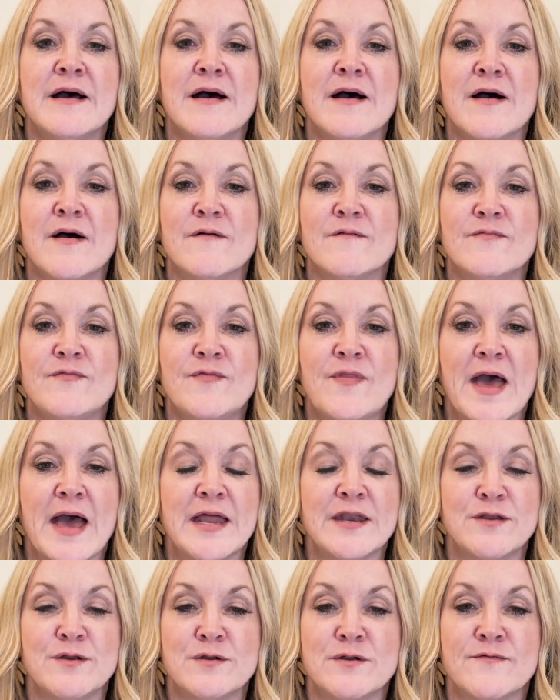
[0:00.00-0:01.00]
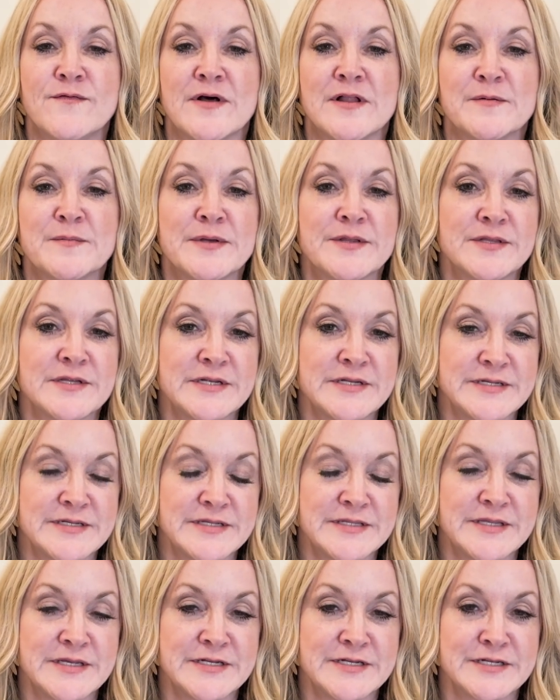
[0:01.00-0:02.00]
of that new development
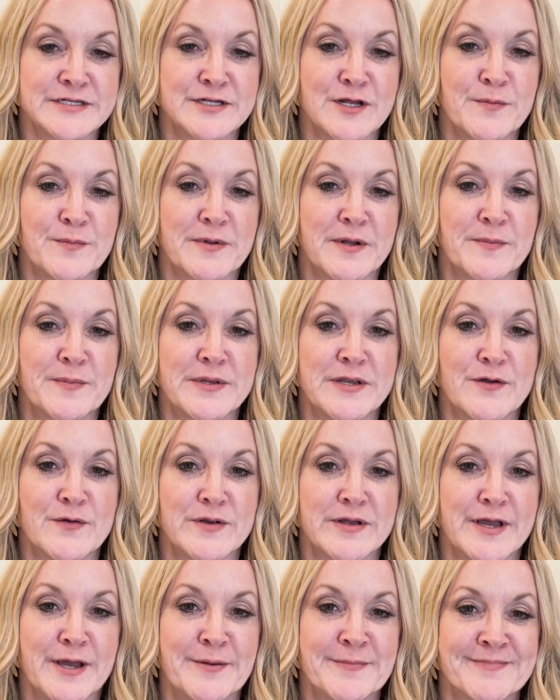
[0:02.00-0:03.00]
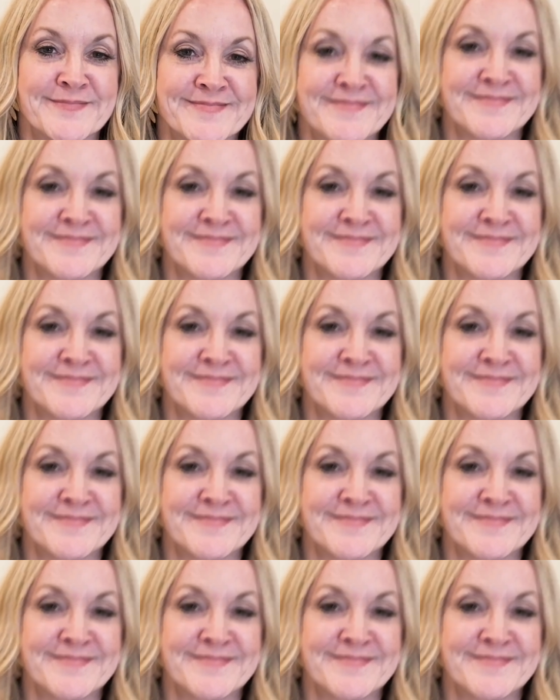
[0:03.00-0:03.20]
that just opened up a year ago.